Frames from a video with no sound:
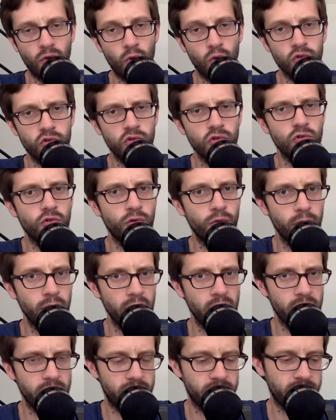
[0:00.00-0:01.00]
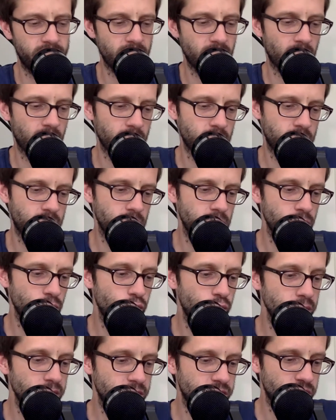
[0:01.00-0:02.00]
also creates actually a
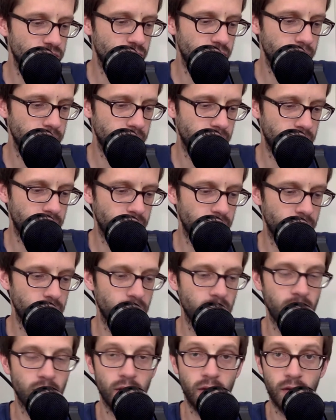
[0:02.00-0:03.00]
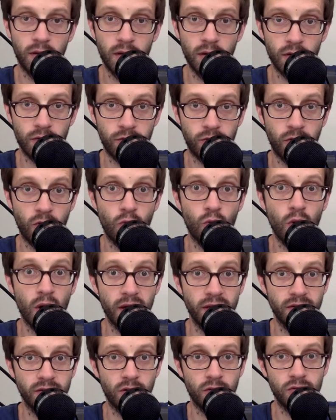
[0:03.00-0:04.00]
weak square here for
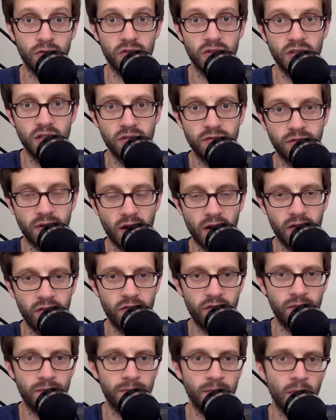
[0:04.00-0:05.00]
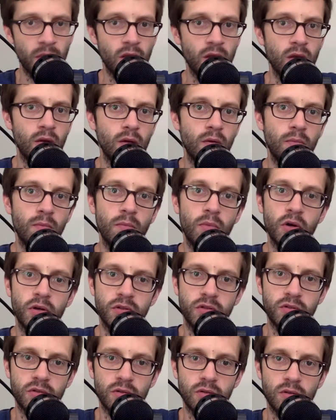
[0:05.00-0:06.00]
white on d5,
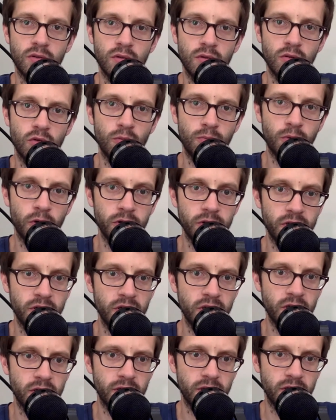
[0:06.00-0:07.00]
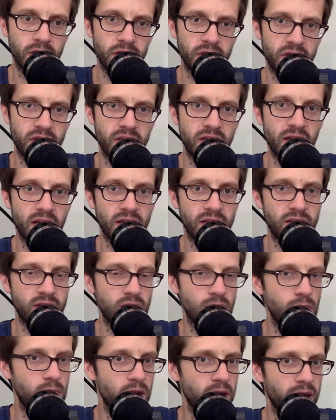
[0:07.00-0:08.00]
but the point here is that
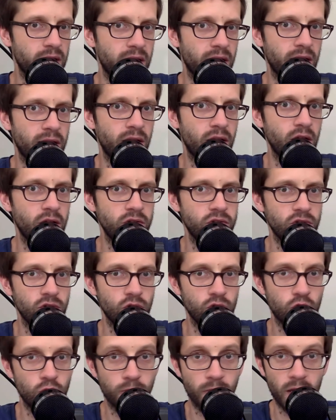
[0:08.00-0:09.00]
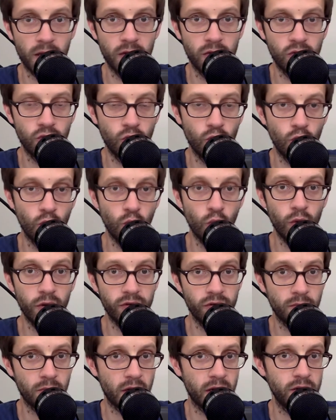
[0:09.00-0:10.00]
black cannot occupy it
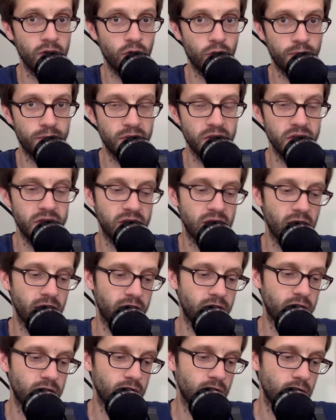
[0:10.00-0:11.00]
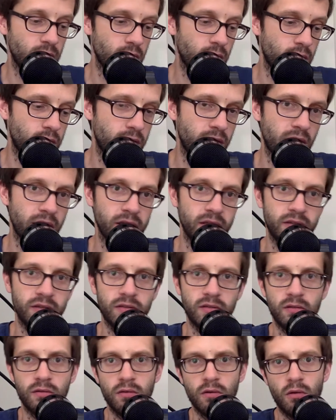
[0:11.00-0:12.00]
with a minor piece like a
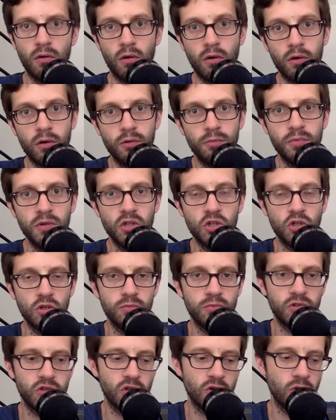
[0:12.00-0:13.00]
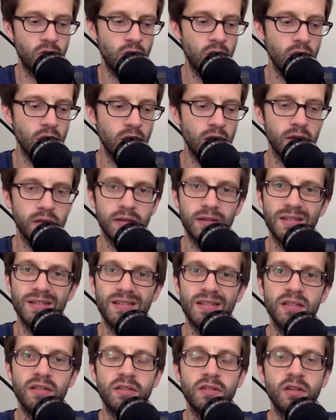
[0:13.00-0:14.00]
knight or a bishop, so
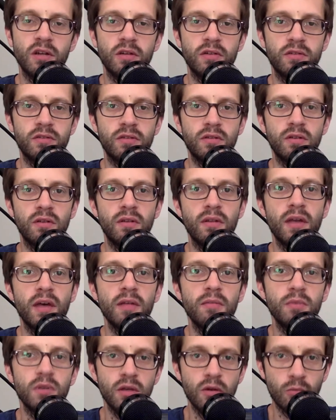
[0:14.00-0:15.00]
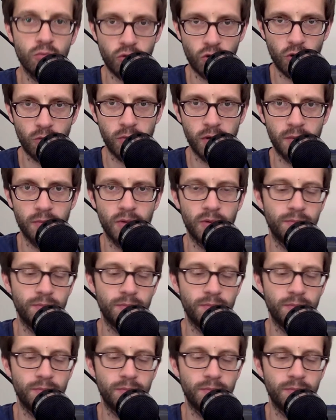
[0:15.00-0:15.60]
this is not that big a problem.